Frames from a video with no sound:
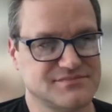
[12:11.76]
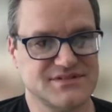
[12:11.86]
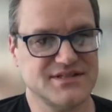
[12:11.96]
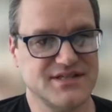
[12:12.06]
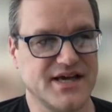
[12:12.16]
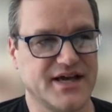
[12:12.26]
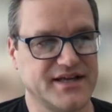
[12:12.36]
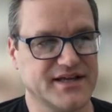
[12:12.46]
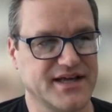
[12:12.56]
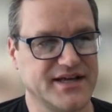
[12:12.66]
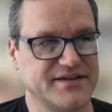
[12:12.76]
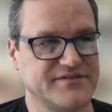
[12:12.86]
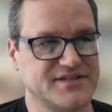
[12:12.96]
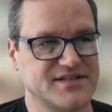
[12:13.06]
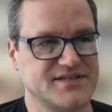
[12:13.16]
yeah,
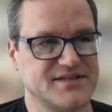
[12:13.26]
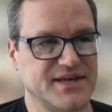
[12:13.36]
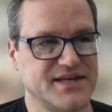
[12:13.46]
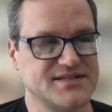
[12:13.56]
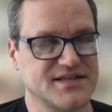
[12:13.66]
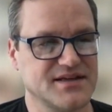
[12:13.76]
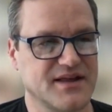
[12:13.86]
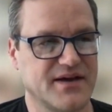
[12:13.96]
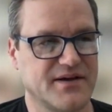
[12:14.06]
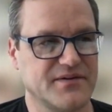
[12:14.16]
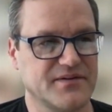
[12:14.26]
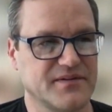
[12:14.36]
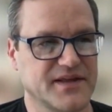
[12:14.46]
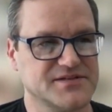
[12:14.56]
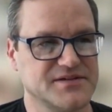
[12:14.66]
it's amazing how
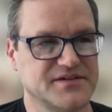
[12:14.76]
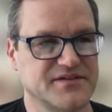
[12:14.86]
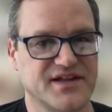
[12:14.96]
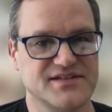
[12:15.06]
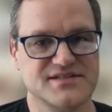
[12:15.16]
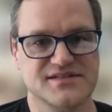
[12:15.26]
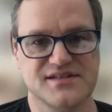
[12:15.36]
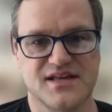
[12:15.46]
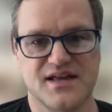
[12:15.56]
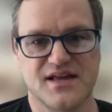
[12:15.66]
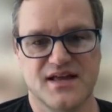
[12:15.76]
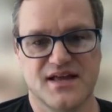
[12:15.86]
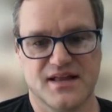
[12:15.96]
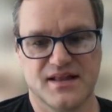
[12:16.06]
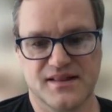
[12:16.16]
like certain events
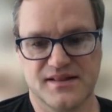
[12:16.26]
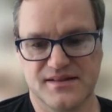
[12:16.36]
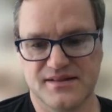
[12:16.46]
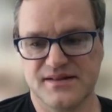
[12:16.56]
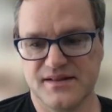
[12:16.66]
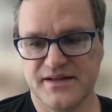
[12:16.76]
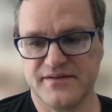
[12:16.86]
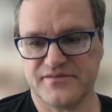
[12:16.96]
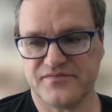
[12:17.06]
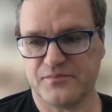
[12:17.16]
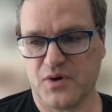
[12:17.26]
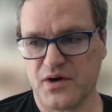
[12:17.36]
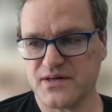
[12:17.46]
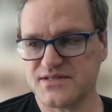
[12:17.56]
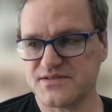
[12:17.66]
leave
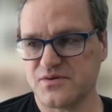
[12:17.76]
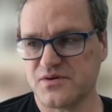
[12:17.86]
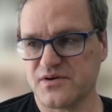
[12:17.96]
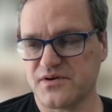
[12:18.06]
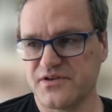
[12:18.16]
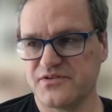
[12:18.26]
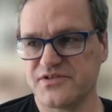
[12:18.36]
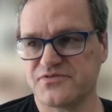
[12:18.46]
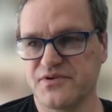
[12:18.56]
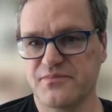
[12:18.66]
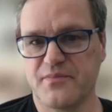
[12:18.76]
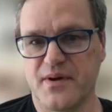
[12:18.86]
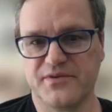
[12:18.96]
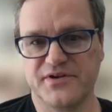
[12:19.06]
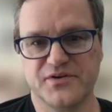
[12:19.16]
marks, or you just
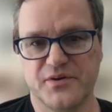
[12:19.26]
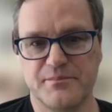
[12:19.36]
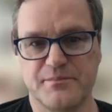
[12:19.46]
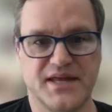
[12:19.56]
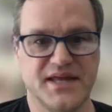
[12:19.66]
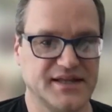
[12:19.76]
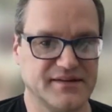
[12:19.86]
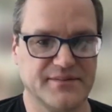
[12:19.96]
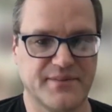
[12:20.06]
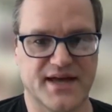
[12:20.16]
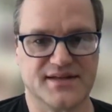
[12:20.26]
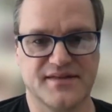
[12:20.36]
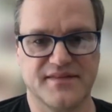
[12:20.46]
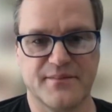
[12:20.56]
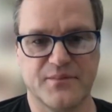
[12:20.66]
remember, you go immediately back
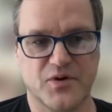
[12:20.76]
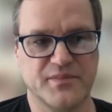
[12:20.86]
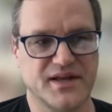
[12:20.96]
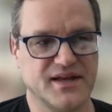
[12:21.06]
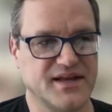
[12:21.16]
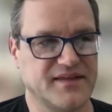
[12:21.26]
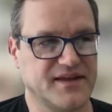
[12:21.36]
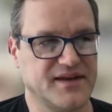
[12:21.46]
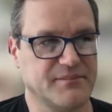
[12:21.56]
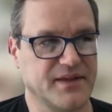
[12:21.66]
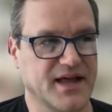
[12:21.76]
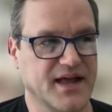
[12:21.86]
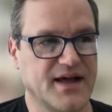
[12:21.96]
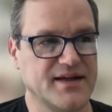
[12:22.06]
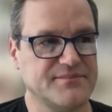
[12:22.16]
to that moment. And then I'm like,
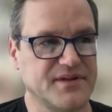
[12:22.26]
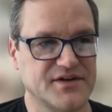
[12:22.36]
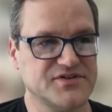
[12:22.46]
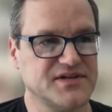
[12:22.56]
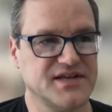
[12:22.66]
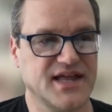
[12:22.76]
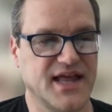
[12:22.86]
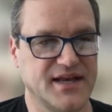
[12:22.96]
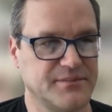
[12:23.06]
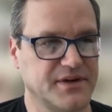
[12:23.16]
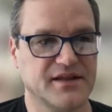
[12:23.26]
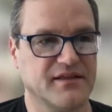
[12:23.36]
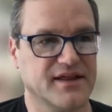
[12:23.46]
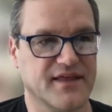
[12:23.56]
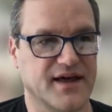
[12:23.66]
I am not treating anybody
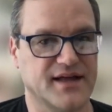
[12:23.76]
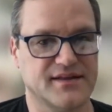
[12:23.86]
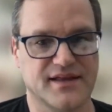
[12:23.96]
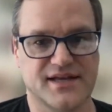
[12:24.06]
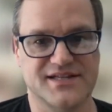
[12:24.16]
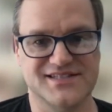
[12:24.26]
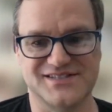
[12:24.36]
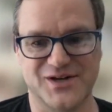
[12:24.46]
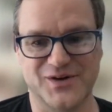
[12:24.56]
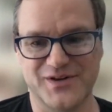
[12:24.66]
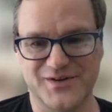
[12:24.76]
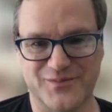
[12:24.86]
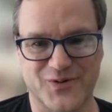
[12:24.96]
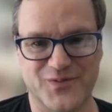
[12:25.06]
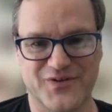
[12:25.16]
like that. That is so
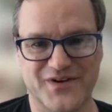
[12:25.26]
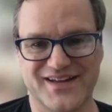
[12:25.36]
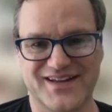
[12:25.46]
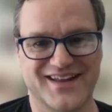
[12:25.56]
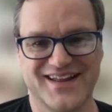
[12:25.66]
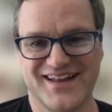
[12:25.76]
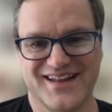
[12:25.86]
inappropriate